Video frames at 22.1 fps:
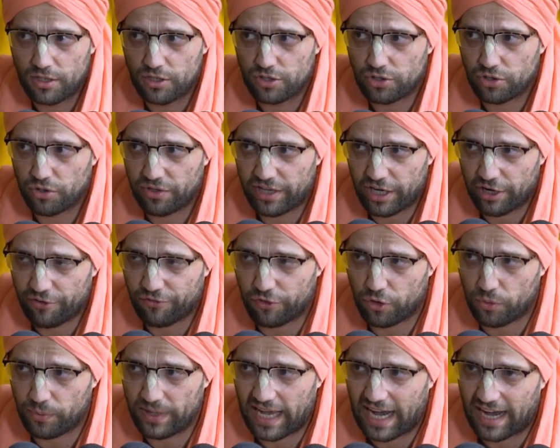So
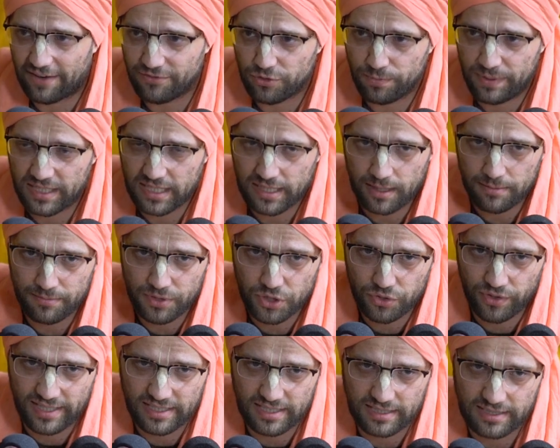therefore, we have to become
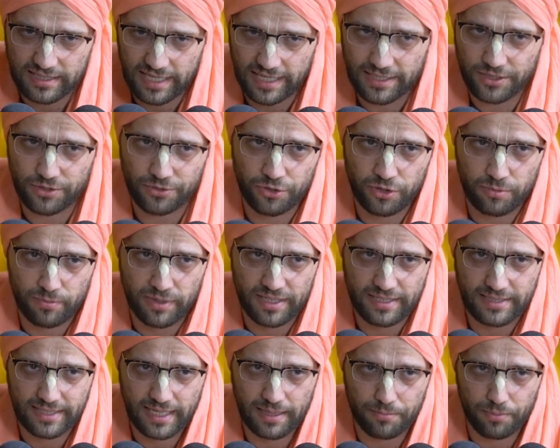transcendental to the
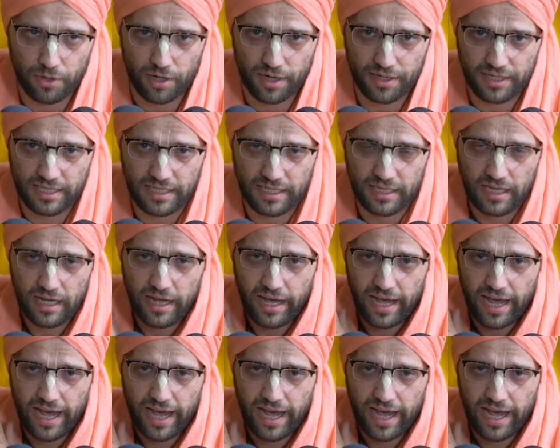mundane body.